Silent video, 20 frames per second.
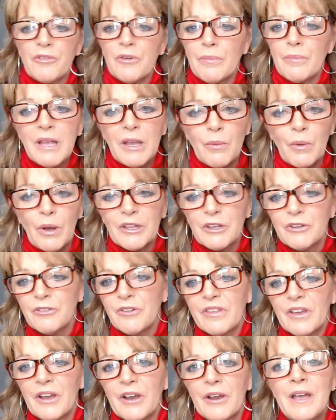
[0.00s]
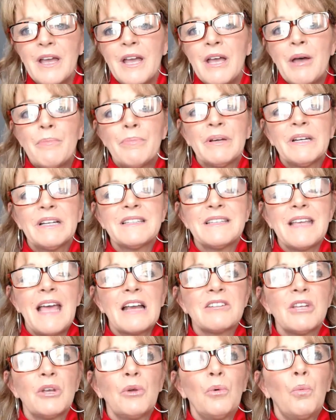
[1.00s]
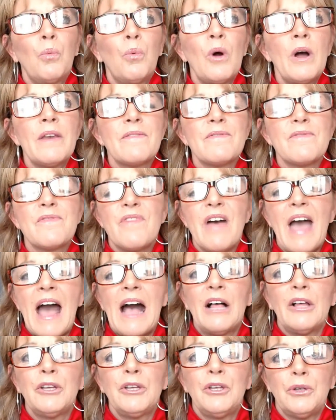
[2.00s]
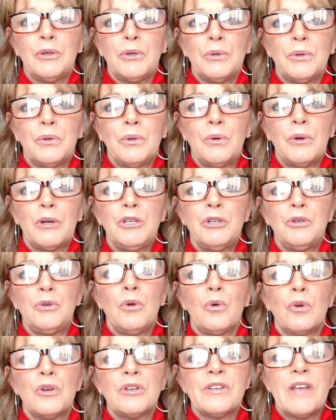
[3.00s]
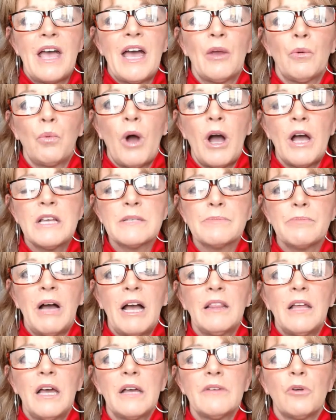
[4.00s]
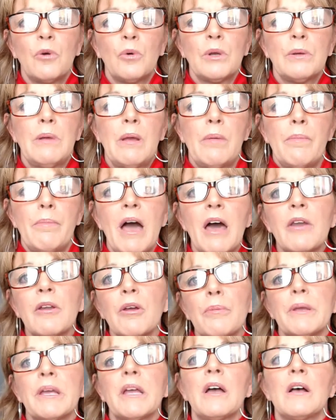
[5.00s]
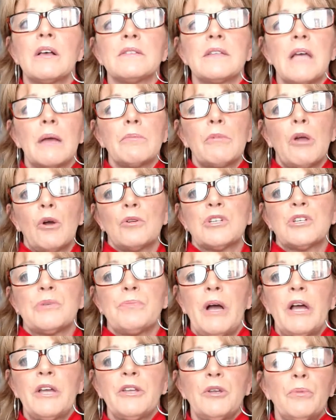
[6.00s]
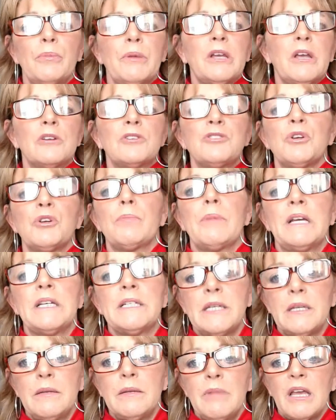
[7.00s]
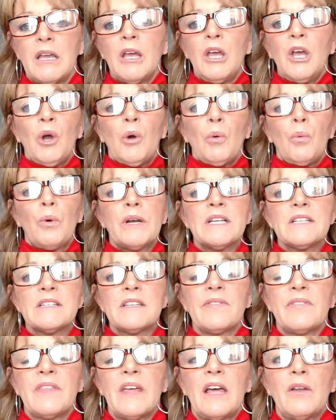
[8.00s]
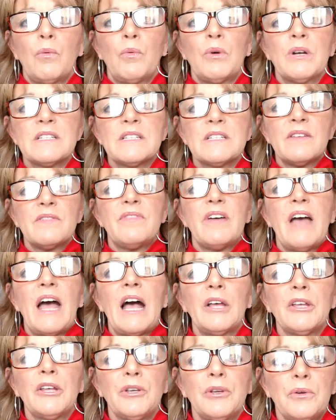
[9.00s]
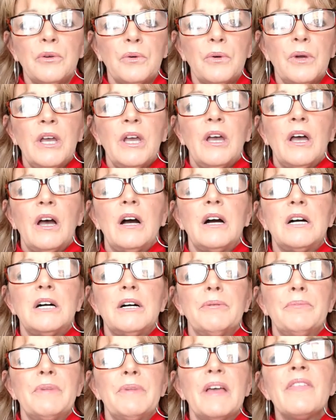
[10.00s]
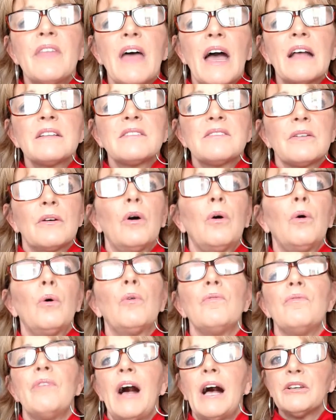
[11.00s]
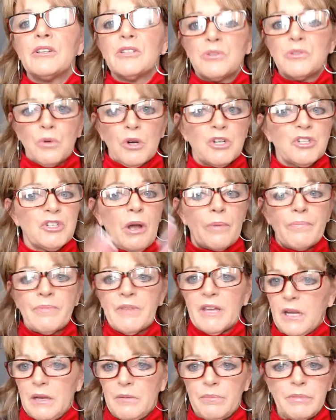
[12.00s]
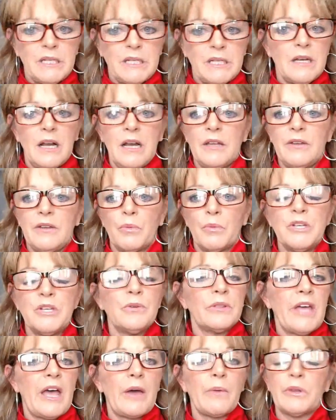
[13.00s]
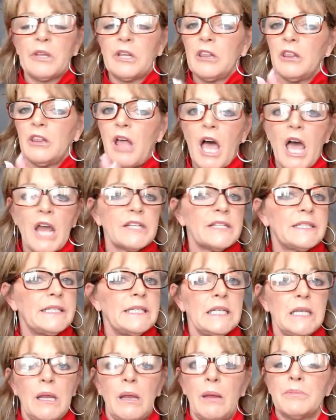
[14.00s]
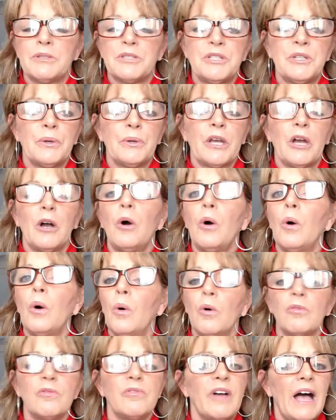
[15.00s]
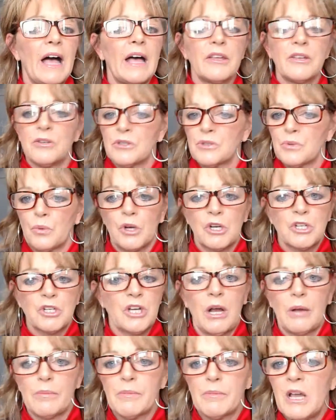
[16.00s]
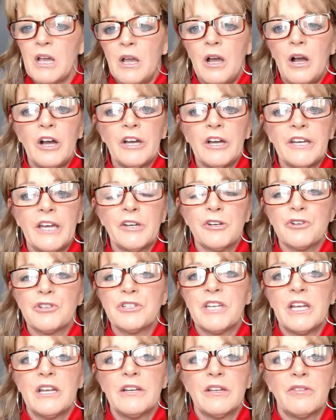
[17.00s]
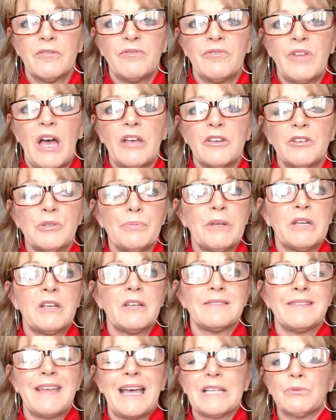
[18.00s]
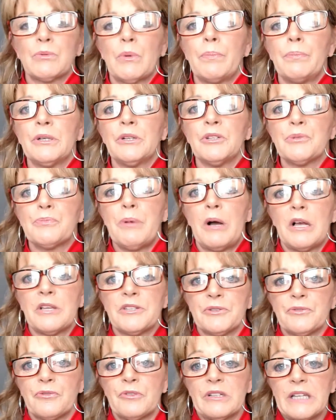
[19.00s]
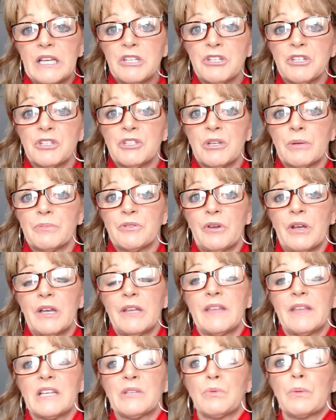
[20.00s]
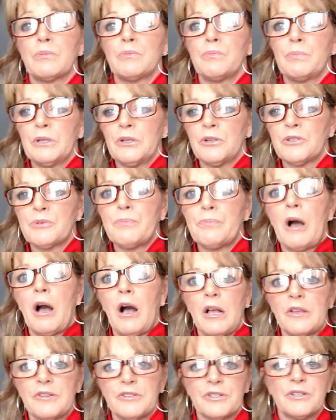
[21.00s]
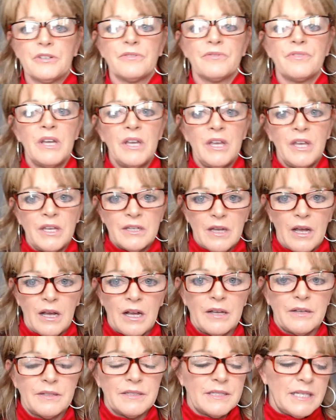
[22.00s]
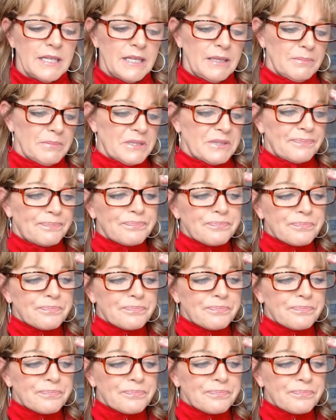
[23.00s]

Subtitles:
for me while you're there? But it's actually, what value are you going to add? Why is my life going to be better because I'm coached by you, because you're my teammate? What is the value? And that's a whole values workshop that can be done. We do that with a lot of teams, doing a whole values workshop on understanding values, because that's what builds positive relationships, right? That's what builds positive teams.